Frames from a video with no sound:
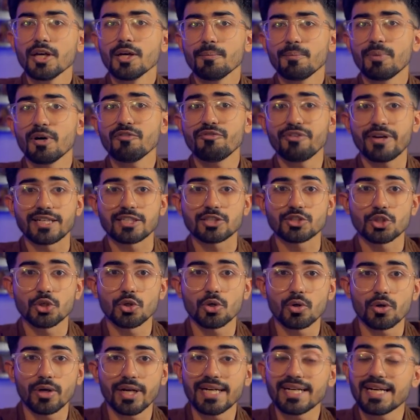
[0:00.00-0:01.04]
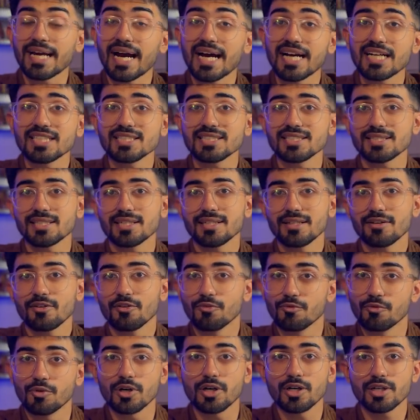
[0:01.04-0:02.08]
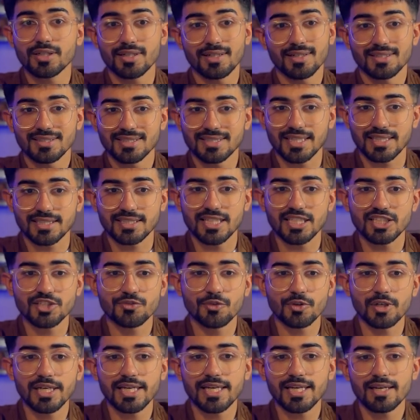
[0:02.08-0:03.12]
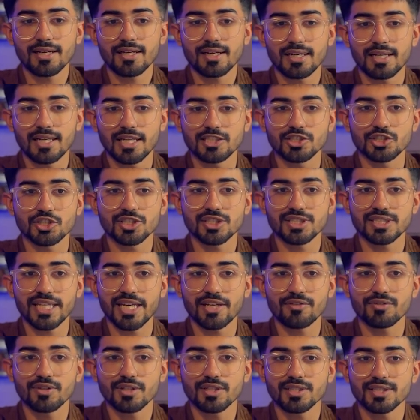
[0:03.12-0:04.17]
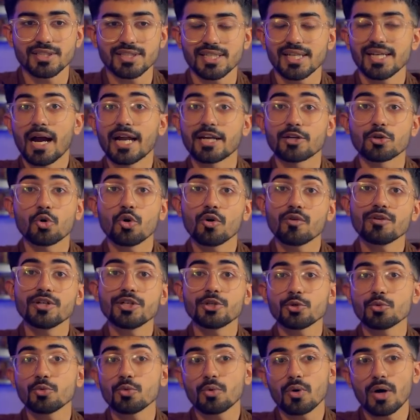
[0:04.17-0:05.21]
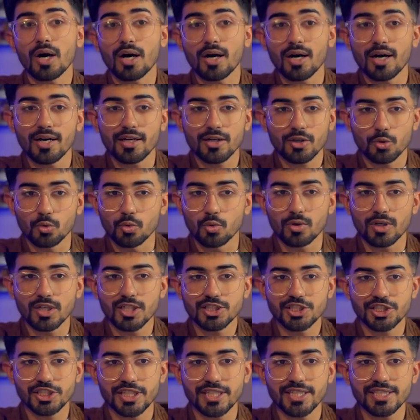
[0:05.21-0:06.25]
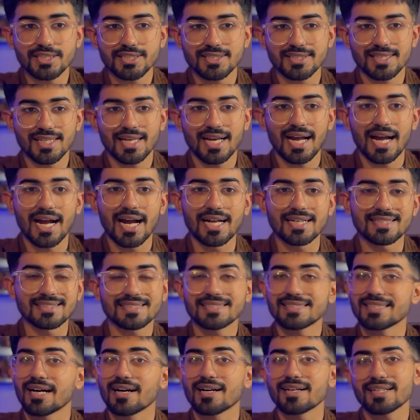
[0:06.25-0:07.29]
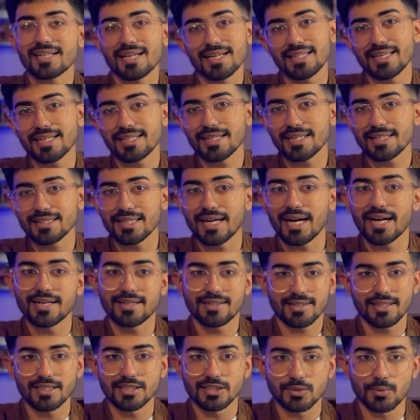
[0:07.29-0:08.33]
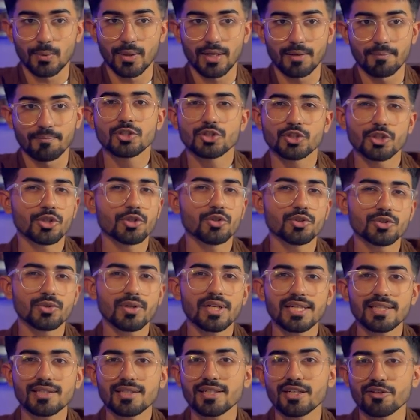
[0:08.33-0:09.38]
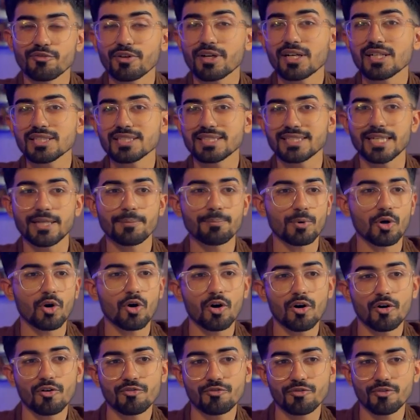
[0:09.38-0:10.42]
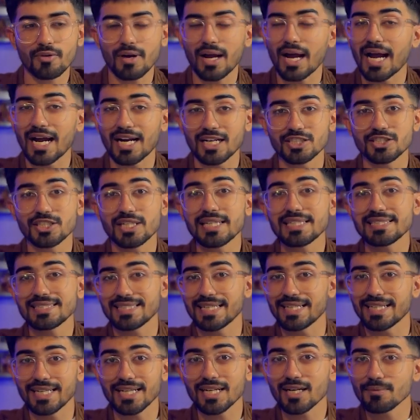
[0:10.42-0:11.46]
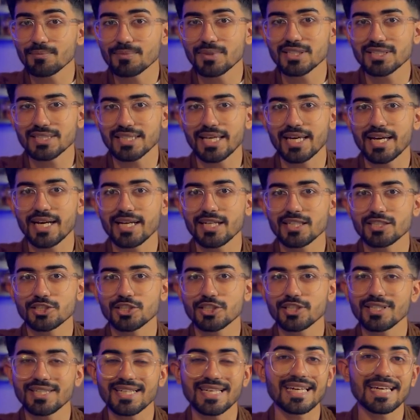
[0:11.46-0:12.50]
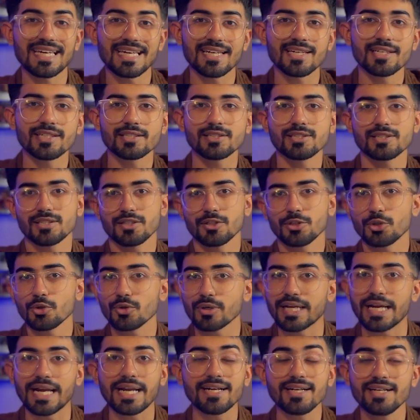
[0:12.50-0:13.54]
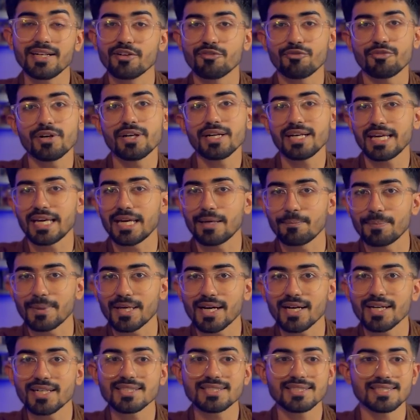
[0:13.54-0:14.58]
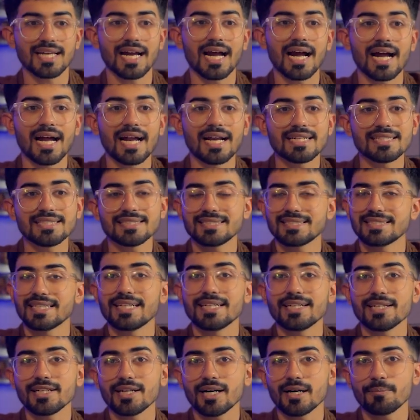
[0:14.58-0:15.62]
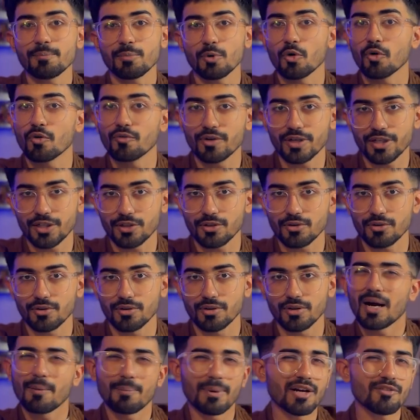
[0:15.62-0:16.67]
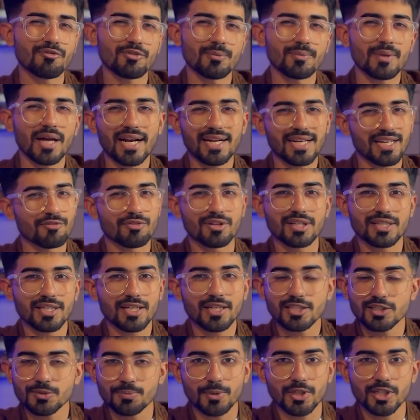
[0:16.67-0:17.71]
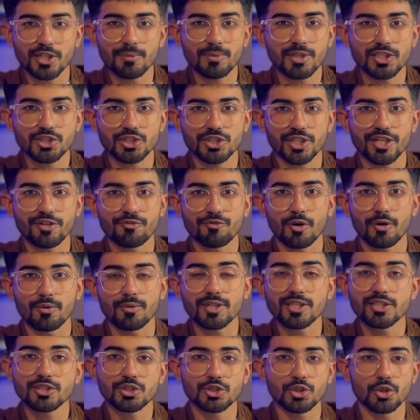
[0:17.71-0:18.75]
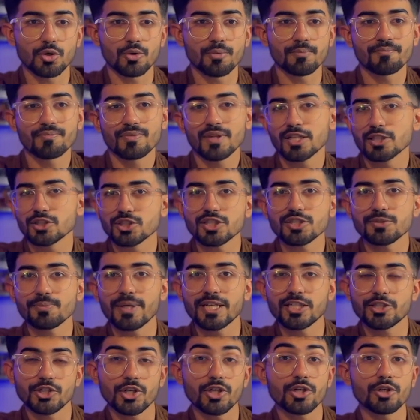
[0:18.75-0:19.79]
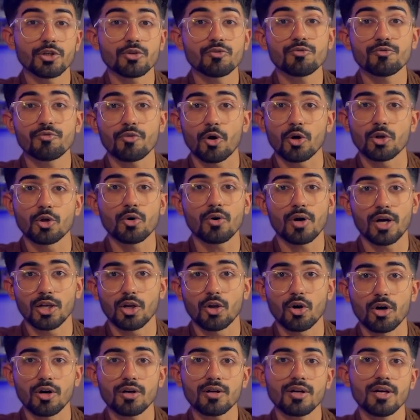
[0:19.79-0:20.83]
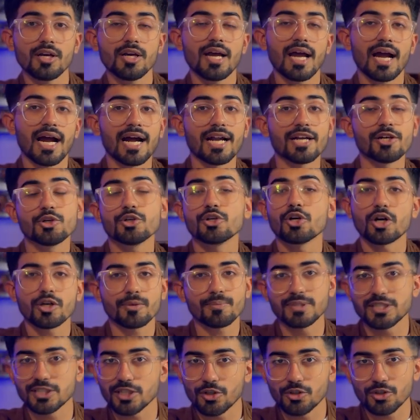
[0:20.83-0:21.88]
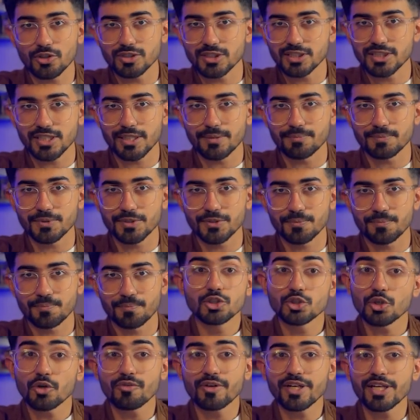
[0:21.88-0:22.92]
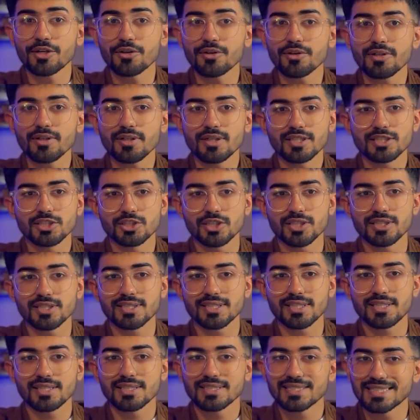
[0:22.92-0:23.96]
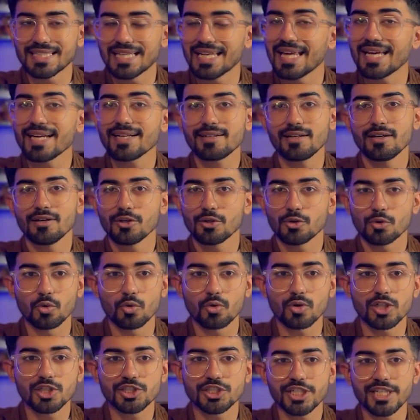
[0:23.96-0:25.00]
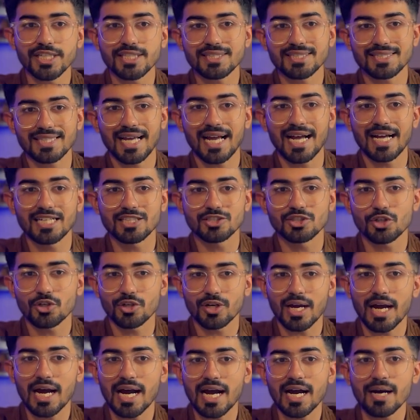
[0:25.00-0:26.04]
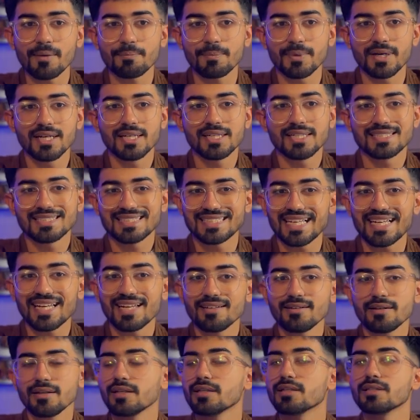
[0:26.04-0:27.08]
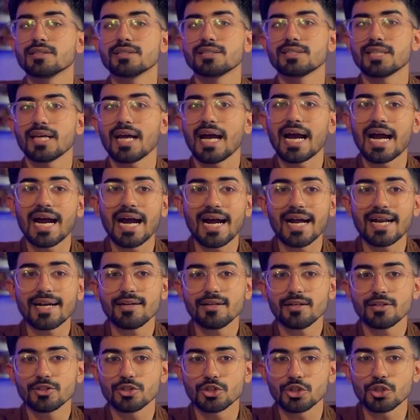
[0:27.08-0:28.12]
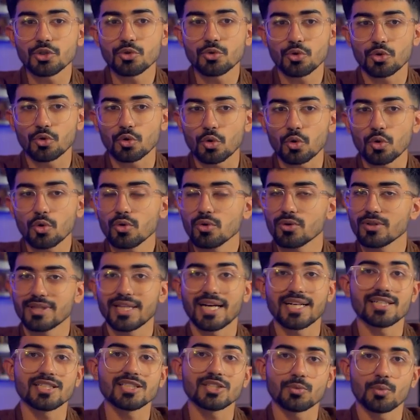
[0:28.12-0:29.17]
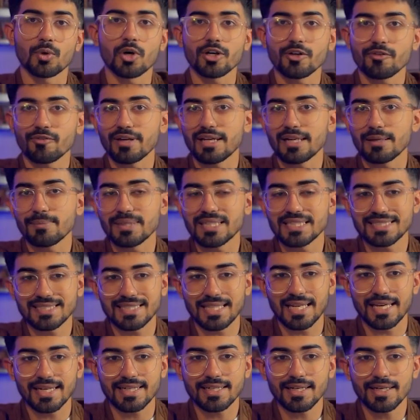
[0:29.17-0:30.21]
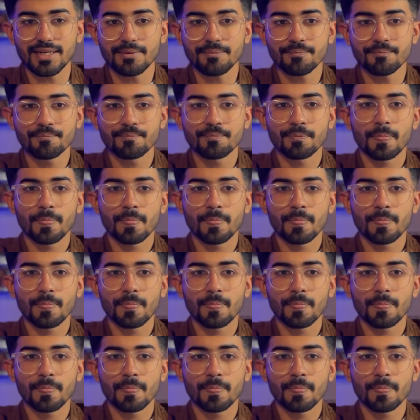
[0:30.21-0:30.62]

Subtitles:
Perfect. So it has worked successfully. Let's just save this and go over to our Google Sheets and start connecting that as well. So usually the difficult step of actually setting up this AI agent is to get different APIs and set it up over here. Apart from that, everything is pretty much straightforward. So just make sure you follow along and do not miss out on steps. So over here, just select Google Sheets as your app. Second is add new row. That is what we'll be selecting.